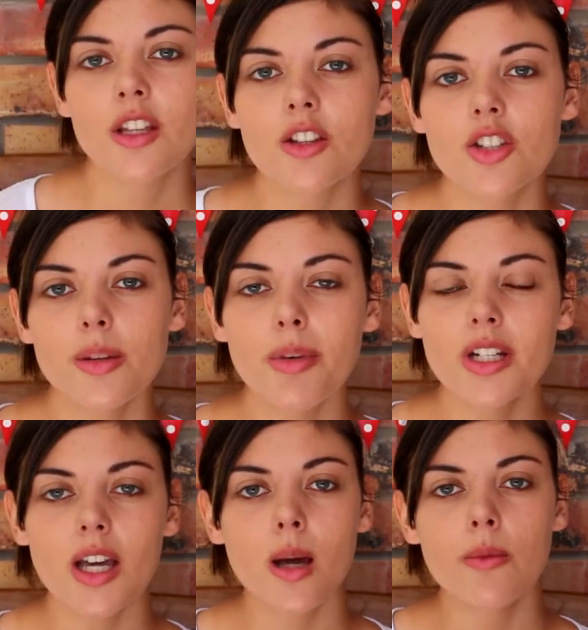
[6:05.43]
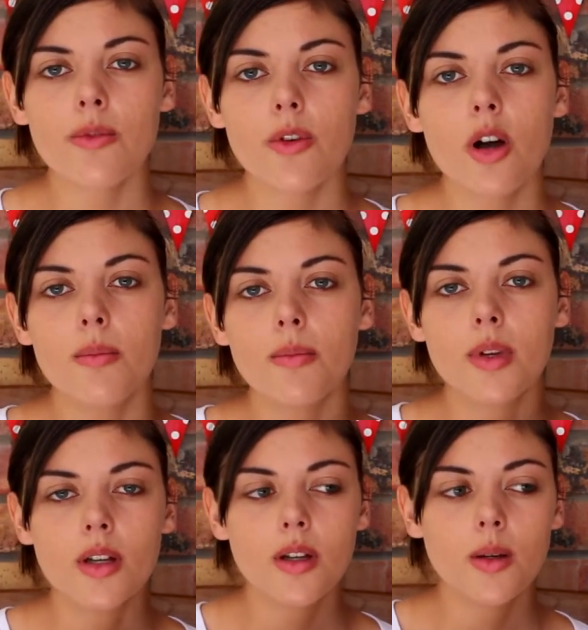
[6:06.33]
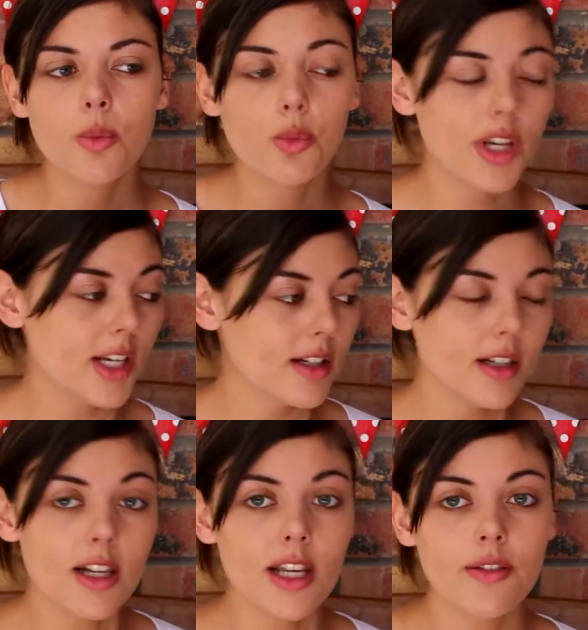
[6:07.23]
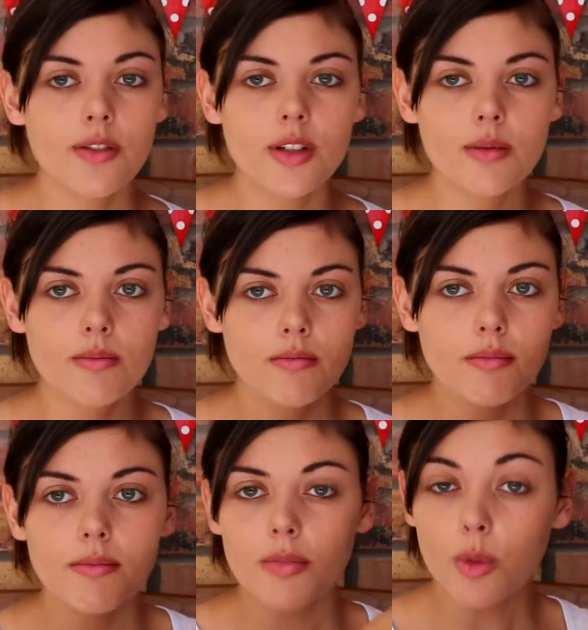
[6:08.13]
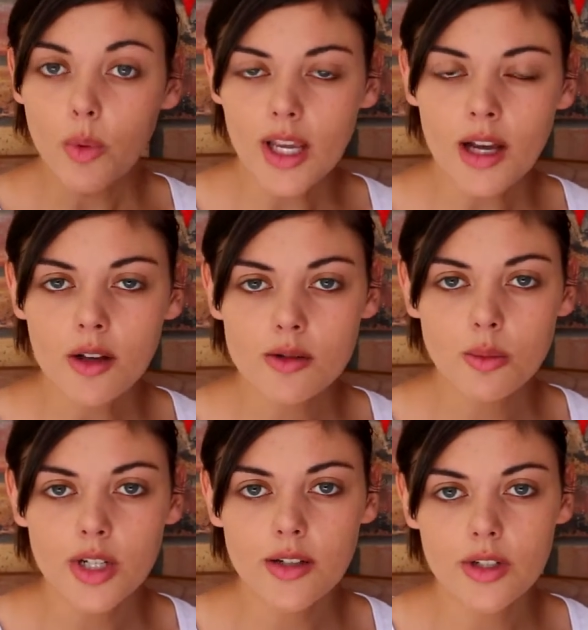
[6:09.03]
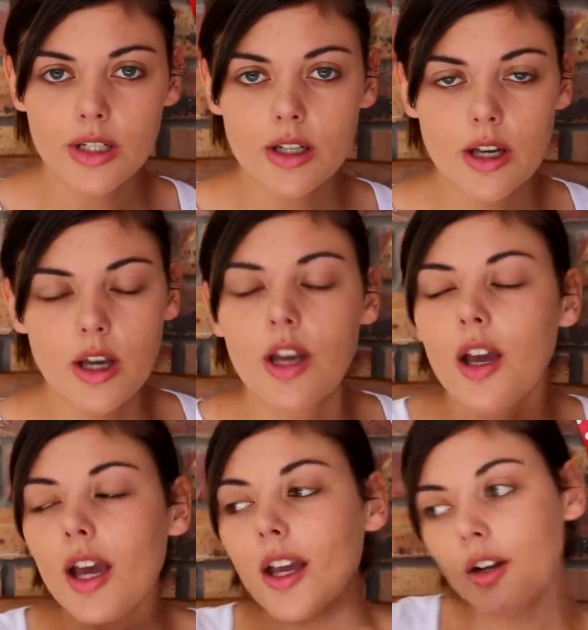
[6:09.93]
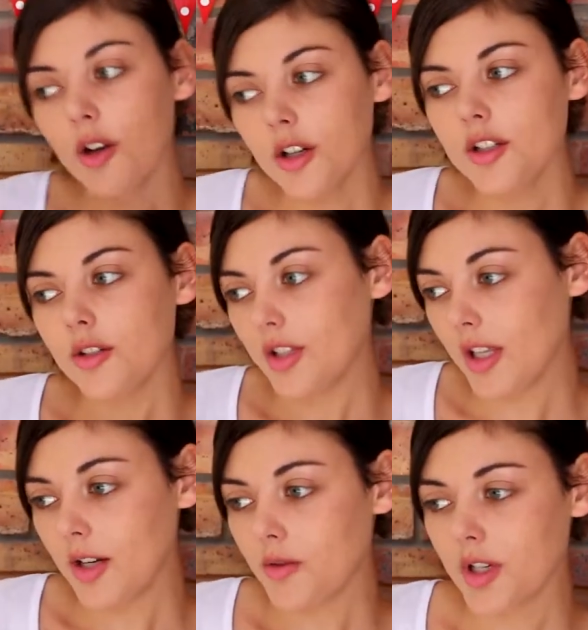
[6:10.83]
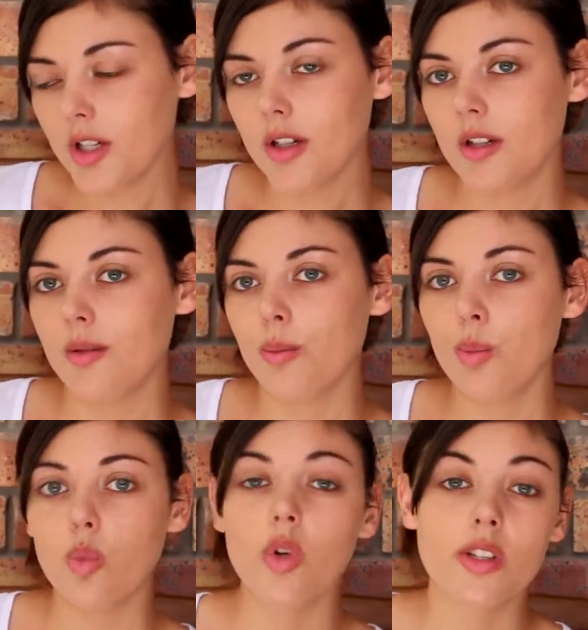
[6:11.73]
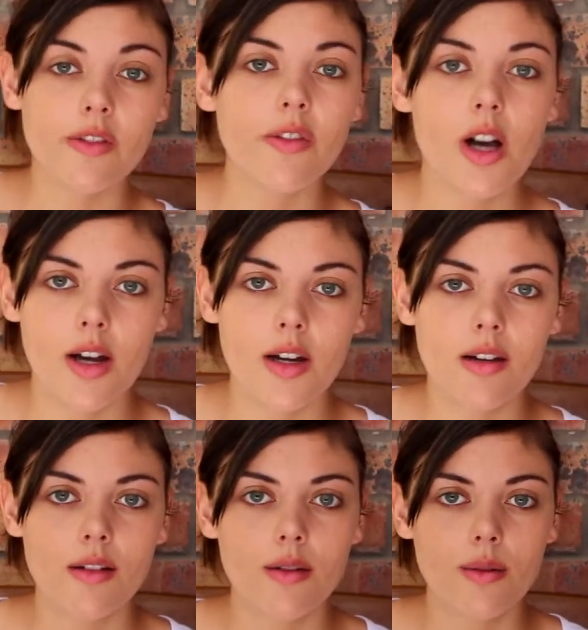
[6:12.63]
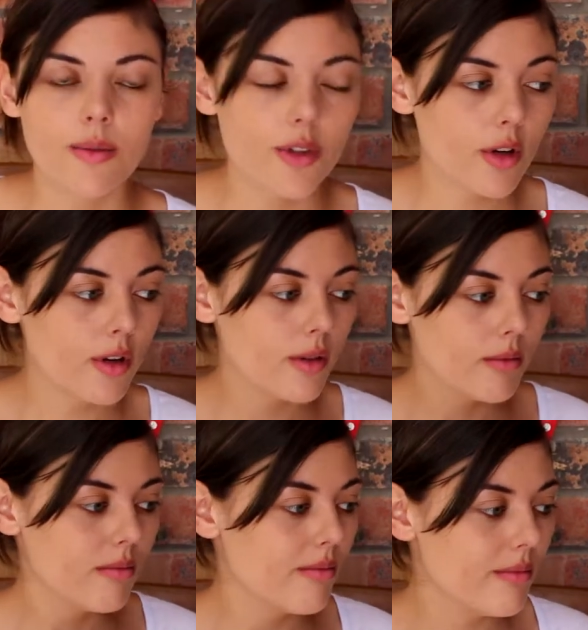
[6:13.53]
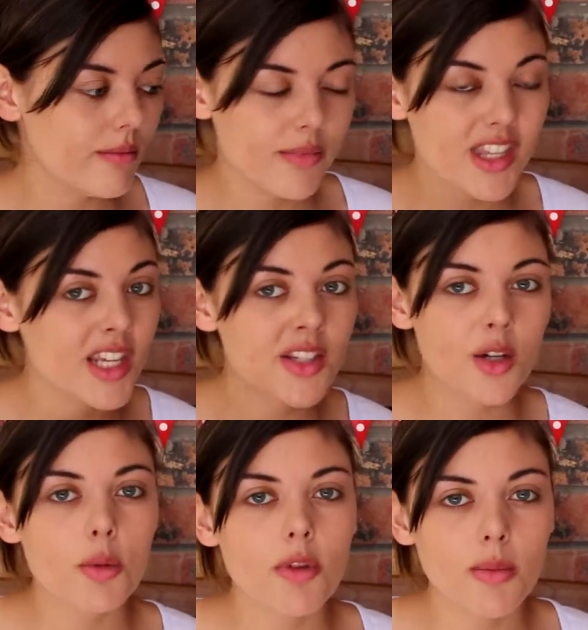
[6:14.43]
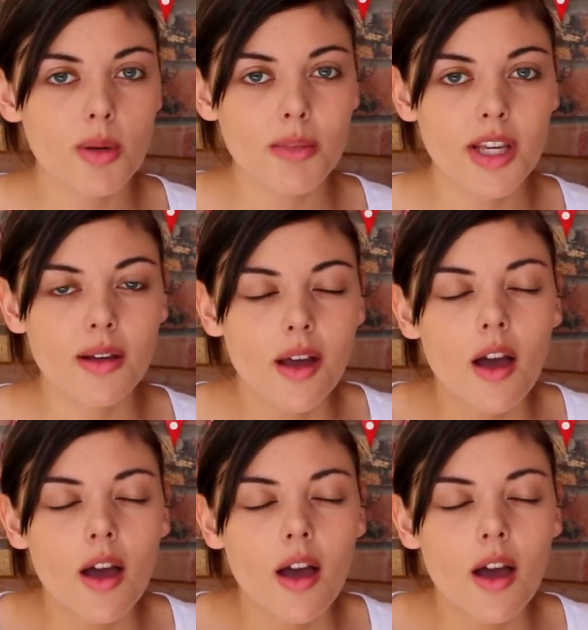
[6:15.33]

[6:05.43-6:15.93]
The shipping time from when it left the warehouse or whatever and got to South Africa was fine. So there's no problem there.